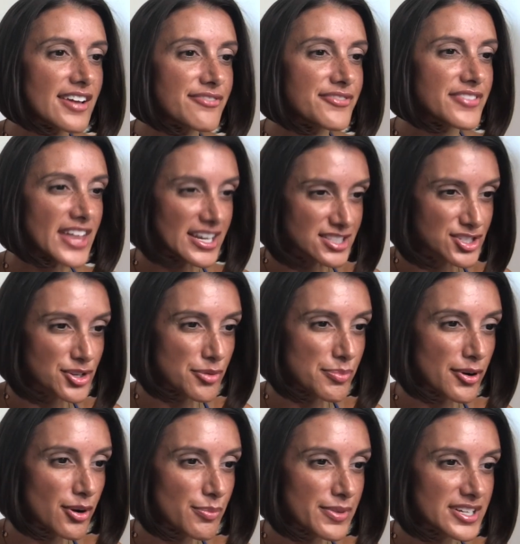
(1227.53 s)
If that's your
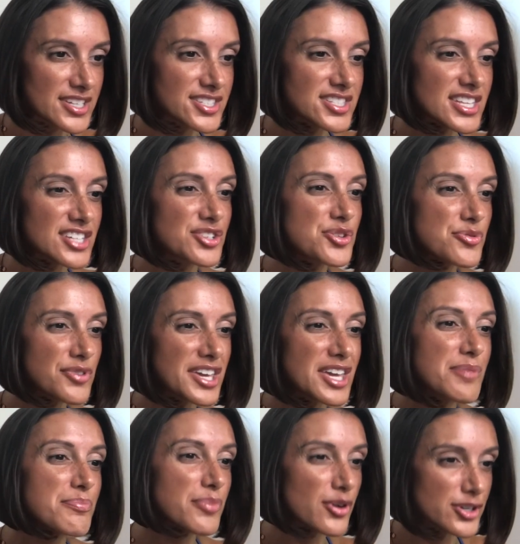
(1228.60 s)
purpose, then you
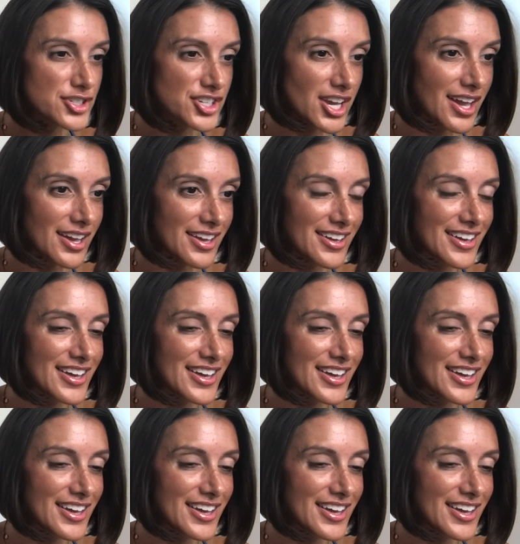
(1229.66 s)
keep pushing.